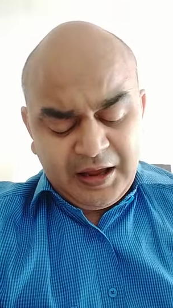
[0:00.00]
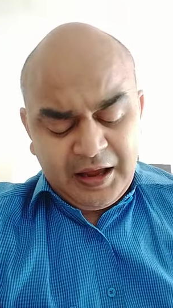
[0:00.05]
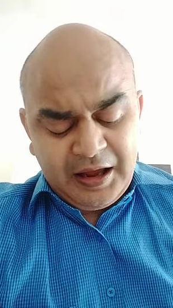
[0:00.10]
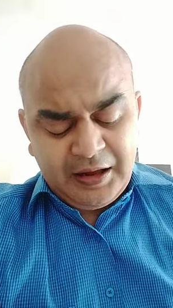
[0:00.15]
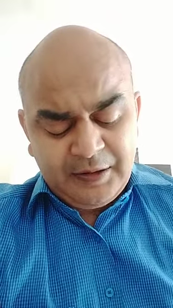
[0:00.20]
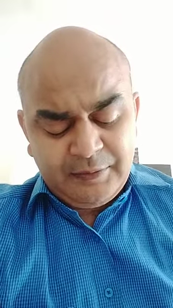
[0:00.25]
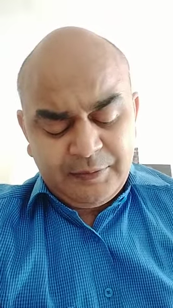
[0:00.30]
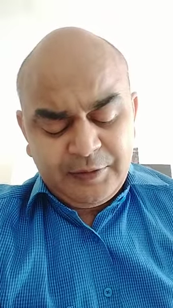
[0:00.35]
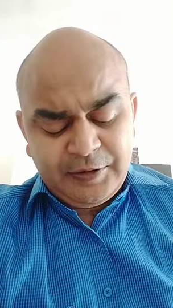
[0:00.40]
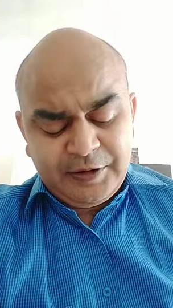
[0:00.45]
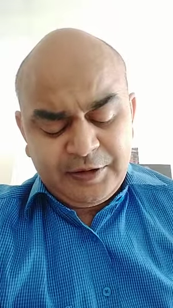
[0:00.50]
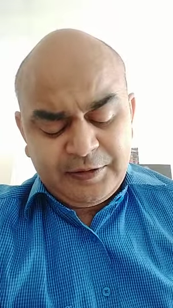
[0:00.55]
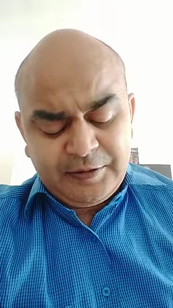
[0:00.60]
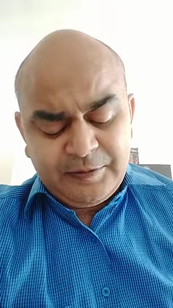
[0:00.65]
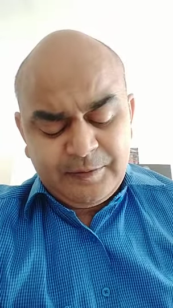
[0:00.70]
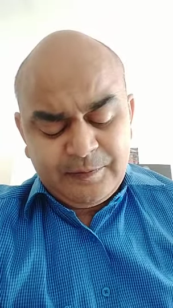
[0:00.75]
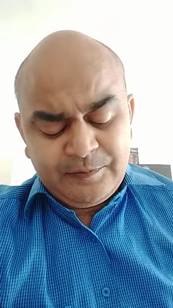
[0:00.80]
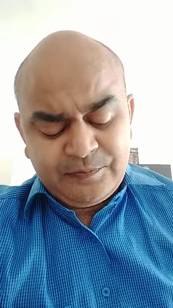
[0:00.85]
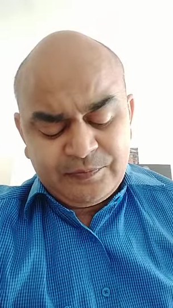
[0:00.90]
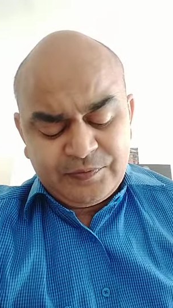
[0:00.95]
albeit
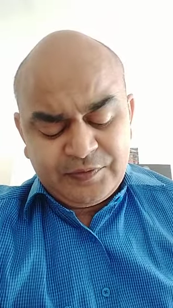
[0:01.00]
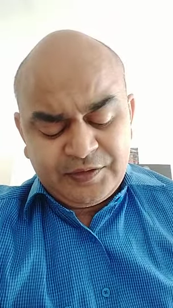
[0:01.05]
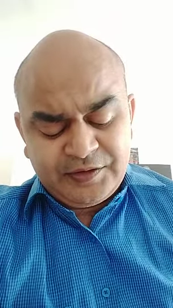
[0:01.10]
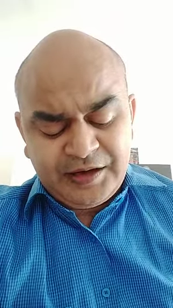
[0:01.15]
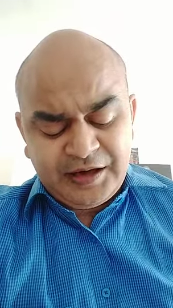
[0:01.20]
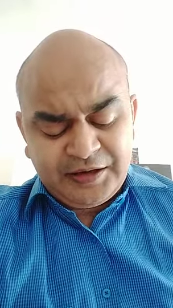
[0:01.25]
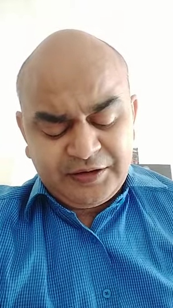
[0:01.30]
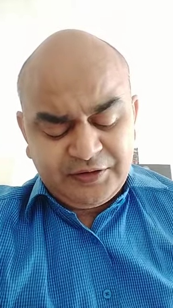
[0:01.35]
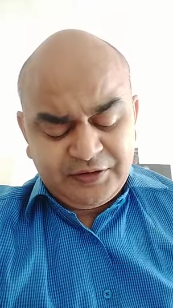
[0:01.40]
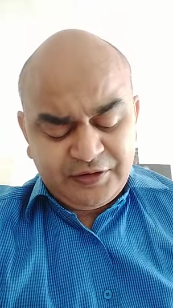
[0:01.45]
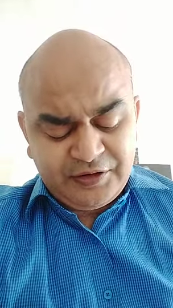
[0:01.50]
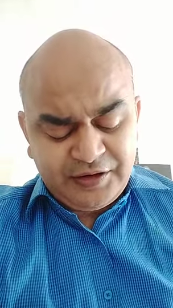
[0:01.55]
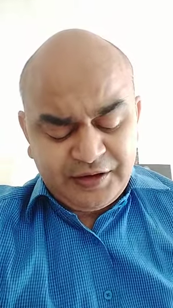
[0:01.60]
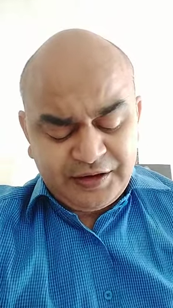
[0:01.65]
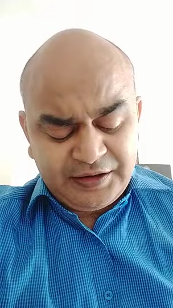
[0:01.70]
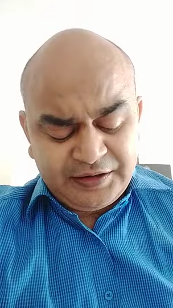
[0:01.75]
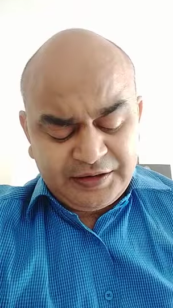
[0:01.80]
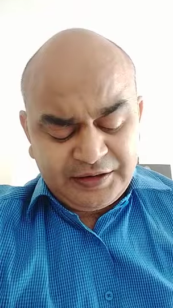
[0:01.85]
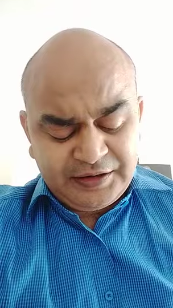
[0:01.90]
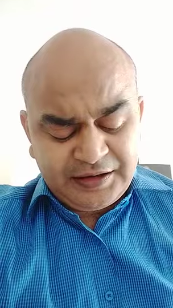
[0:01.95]
the debt
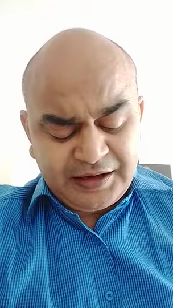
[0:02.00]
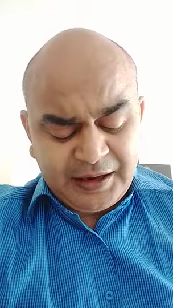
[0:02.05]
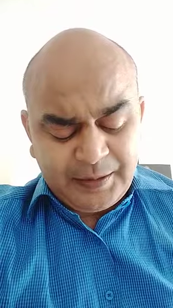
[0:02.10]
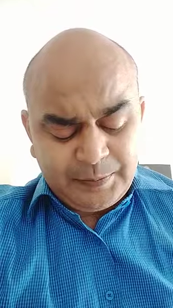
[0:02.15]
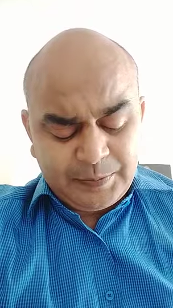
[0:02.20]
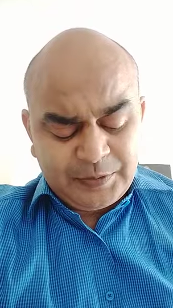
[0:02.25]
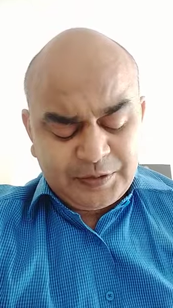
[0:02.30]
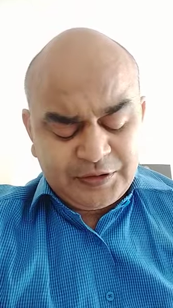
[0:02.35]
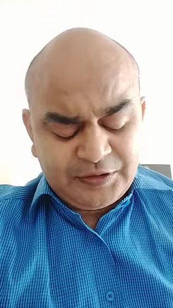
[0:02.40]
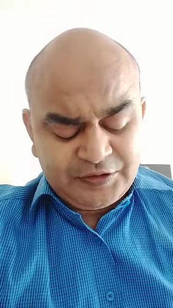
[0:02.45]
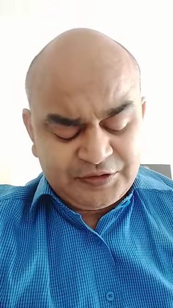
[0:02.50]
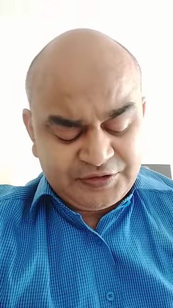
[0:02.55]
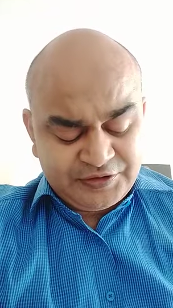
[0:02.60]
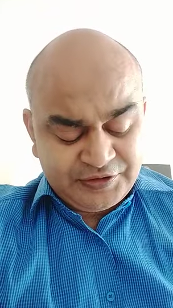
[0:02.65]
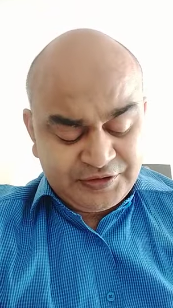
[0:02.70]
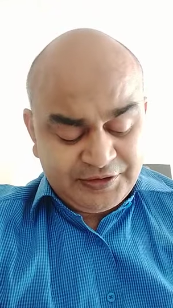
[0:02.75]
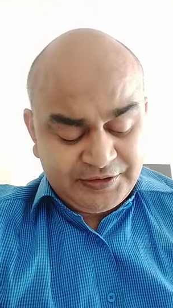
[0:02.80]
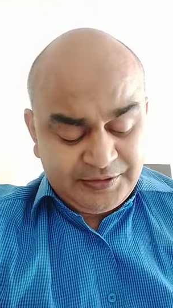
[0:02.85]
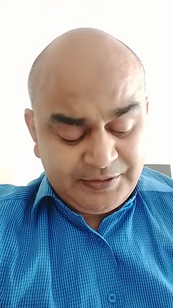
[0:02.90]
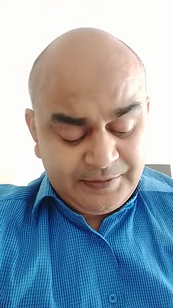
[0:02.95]
creating capital
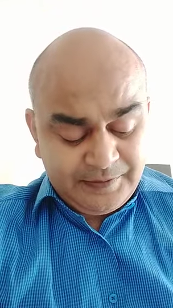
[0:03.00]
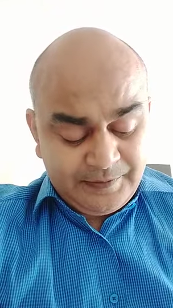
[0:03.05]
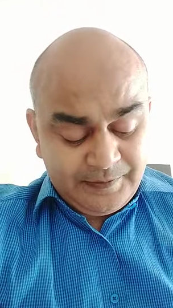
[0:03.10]
receipt,